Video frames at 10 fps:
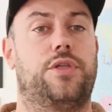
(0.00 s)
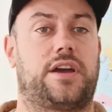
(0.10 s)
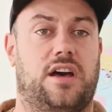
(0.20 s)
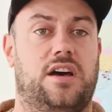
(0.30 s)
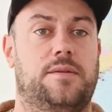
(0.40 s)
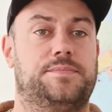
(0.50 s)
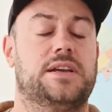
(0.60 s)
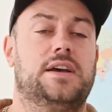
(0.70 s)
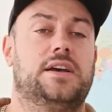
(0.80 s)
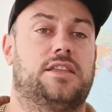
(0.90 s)
the curbs
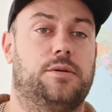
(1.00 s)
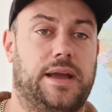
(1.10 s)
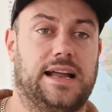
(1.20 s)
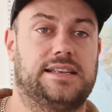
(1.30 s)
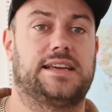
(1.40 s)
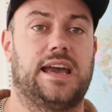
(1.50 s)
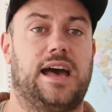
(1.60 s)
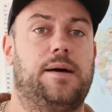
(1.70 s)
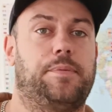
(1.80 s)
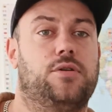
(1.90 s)
that we had to get
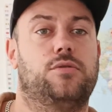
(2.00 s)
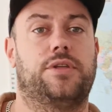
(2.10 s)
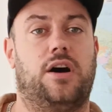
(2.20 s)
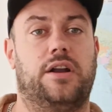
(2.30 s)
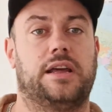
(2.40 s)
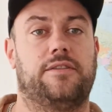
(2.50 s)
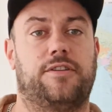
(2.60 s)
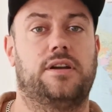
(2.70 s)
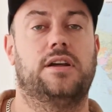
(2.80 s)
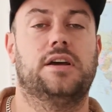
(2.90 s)
up and all the
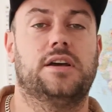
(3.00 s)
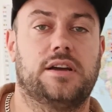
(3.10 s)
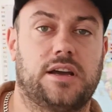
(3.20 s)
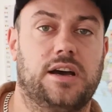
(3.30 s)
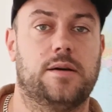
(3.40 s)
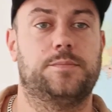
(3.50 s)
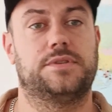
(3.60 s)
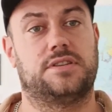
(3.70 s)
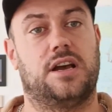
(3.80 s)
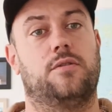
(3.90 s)
uneven
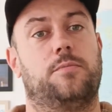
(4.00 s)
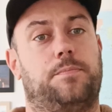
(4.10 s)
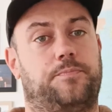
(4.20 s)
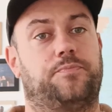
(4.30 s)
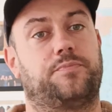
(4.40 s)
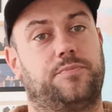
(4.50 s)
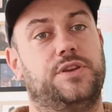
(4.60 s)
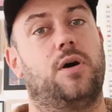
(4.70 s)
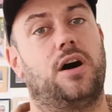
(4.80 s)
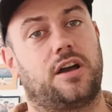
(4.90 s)
curbs. So
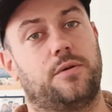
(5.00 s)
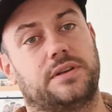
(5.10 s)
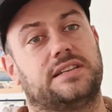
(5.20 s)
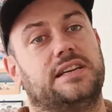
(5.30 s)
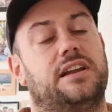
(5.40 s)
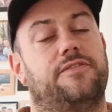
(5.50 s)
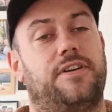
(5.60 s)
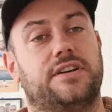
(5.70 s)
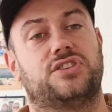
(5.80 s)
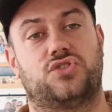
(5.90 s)
you are going to need a
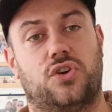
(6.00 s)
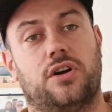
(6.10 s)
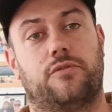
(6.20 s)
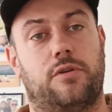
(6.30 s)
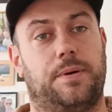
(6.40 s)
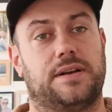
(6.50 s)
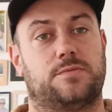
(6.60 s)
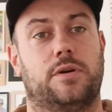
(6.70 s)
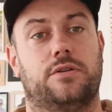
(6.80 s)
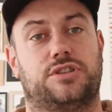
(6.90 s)
very strong and
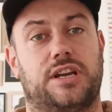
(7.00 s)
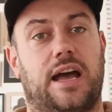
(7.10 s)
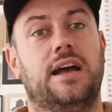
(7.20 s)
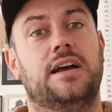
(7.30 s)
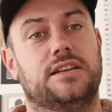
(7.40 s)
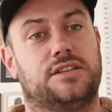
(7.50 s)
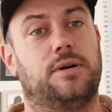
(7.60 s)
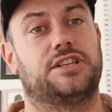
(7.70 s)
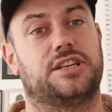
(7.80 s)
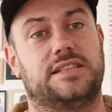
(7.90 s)
robust wheelchair
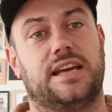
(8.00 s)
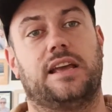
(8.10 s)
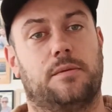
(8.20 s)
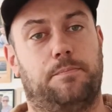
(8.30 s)
to actually take the